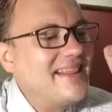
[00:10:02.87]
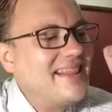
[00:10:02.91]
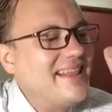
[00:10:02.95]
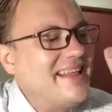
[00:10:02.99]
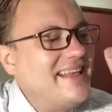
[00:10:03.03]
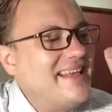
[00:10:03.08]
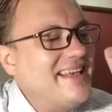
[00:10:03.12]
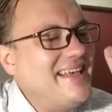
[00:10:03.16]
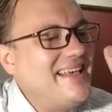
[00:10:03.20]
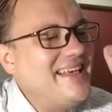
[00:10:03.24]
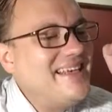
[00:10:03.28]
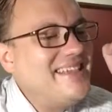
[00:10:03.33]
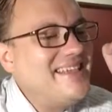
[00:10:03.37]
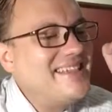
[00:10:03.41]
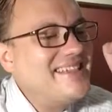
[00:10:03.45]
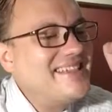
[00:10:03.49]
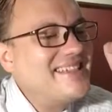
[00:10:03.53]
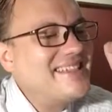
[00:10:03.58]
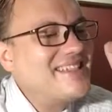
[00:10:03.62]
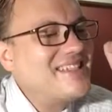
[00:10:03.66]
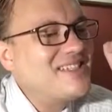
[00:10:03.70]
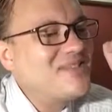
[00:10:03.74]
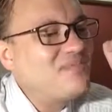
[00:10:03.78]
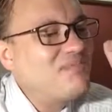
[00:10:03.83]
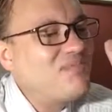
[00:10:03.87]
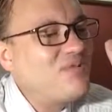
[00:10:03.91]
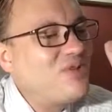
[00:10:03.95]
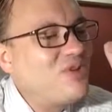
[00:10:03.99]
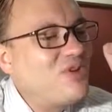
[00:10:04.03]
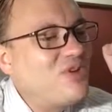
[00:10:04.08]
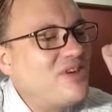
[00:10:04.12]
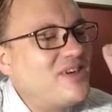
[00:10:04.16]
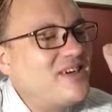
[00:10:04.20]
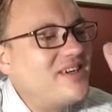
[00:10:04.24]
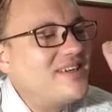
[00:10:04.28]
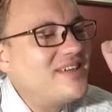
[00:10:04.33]
These
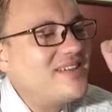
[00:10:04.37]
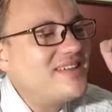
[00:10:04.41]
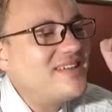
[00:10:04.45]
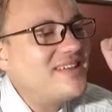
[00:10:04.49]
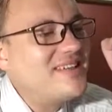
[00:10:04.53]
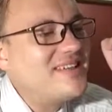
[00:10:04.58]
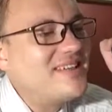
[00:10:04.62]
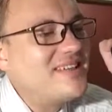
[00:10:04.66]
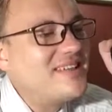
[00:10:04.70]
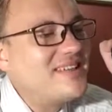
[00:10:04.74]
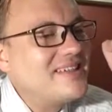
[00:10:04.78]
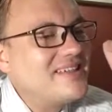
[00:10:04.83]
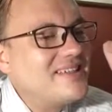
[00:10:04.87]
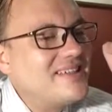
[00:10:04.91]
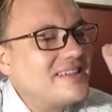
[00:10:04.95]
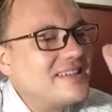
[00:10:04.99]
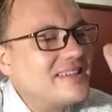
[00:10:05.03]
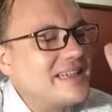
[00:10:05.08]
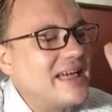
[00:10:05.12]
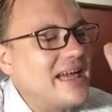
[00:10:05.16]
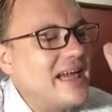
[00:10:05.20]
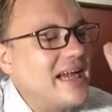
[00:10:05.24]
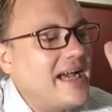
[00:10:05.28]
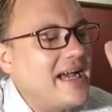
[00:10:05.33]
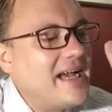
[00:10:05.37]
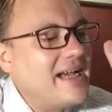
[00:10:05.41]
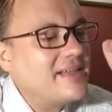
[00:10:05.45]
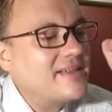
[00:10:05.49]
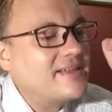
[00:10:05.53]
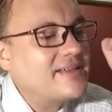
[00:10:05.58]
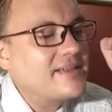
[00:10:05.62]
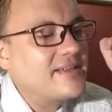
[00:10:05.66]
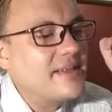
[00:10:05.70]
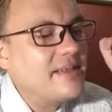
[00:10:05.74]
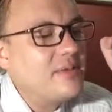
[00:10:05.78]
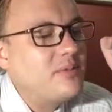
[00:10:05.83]
spoiled little
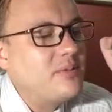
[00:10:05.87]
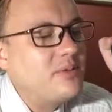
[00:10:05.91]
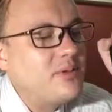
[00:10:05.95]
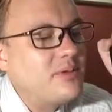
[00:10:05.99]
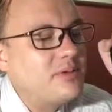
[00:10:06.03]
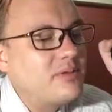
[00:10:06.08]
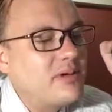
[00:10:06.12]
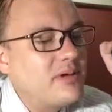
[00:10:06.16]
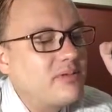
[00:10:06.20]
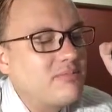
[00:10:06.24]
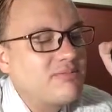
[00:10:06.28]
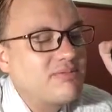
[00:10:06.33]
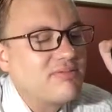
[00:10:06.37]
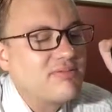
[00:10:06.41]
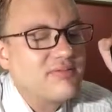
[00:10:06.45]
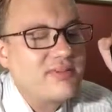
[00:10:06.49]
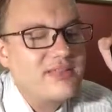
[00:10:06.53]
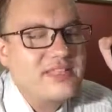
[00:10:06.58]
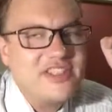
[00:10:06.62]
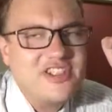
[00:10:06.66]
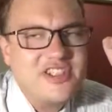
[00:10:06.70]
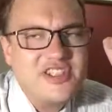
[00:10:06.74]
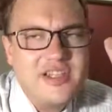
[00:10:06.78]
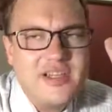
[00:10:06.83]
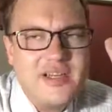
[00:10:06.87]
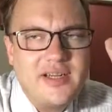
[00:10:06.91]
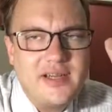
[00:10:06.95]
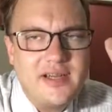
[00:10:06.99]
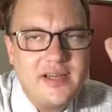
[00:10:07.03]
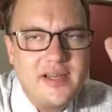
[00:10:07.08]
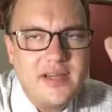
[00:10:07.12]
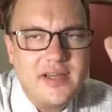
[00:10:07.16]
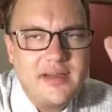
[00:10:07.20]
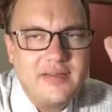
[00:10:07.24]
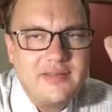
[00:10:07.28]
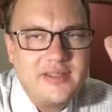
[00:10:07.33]
cats, they won't appreciate
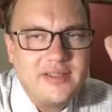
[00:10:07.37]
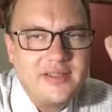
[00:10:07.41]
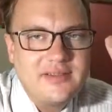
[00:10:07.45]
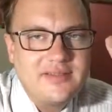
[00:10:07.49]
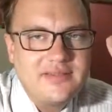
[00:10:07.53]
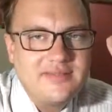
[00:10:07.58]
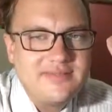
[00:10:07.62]
any of it.